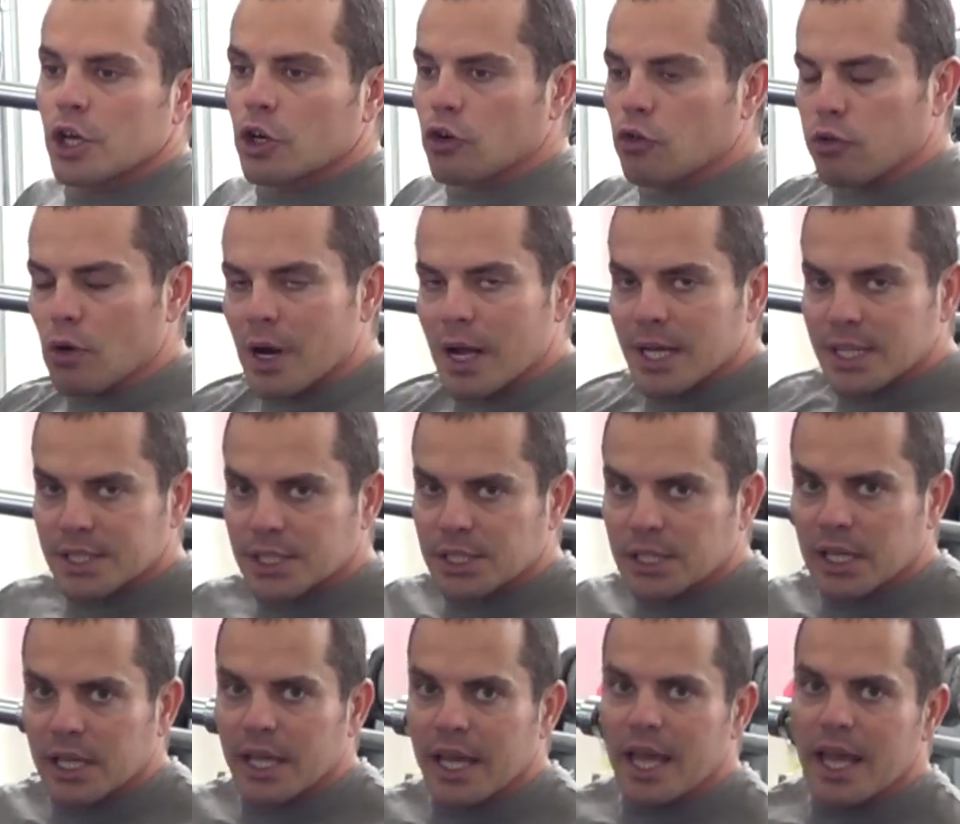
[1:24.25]

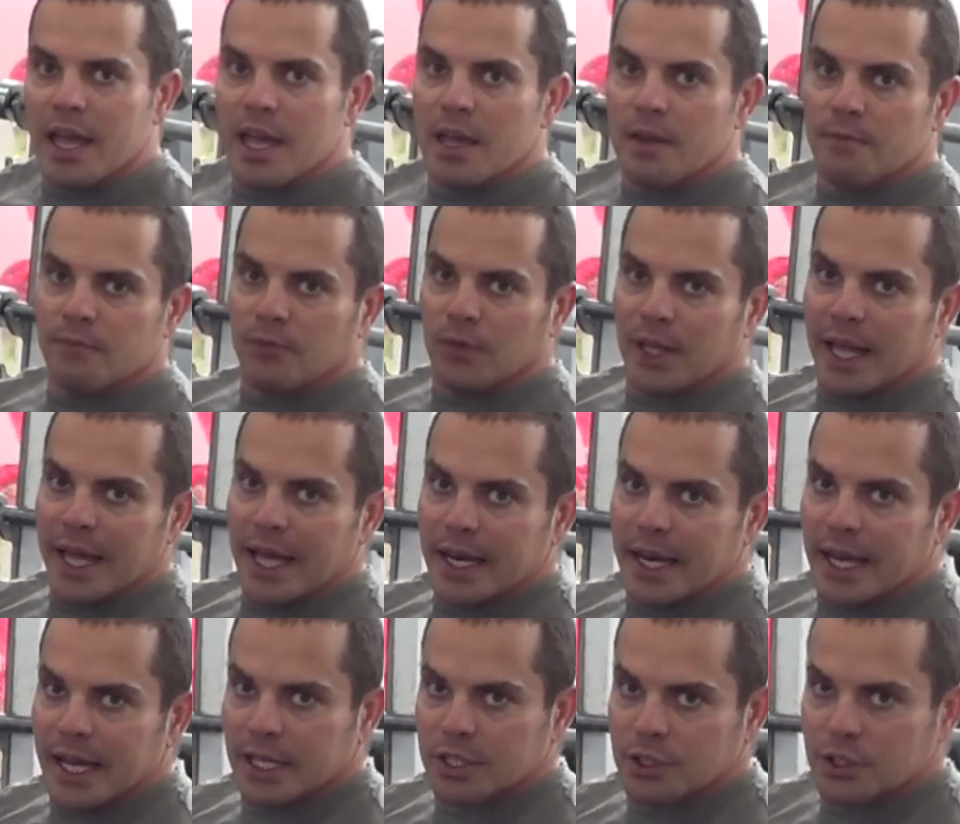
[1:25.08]
across a
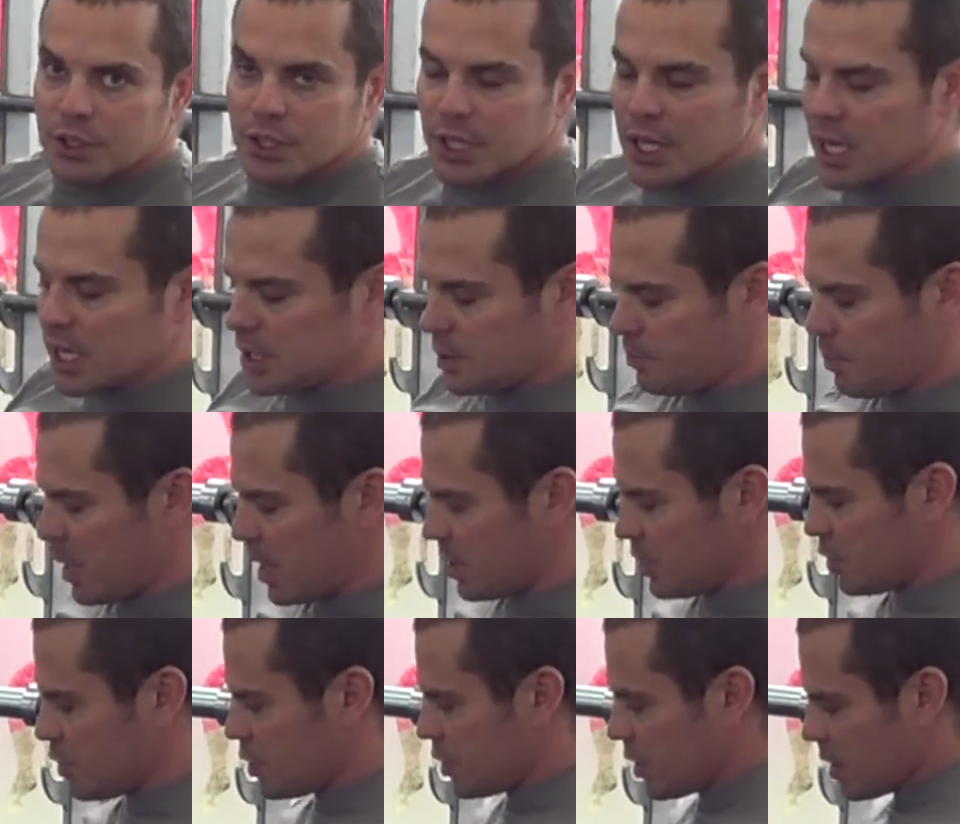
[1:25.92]
flat exercise
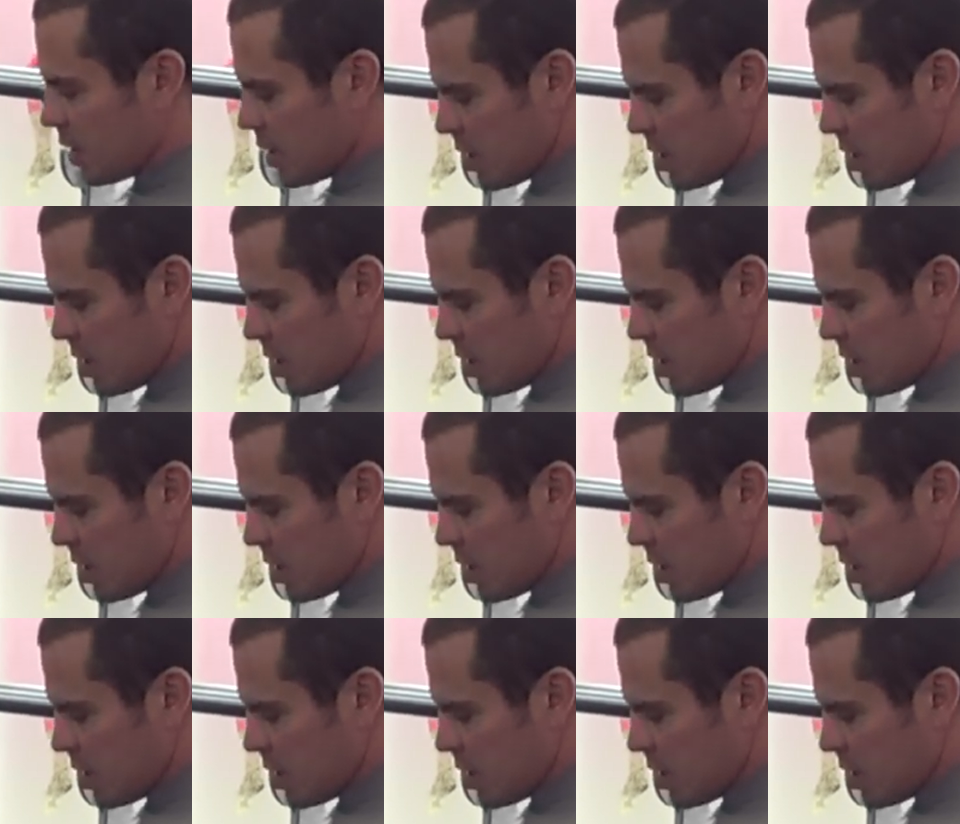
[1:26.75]
bench.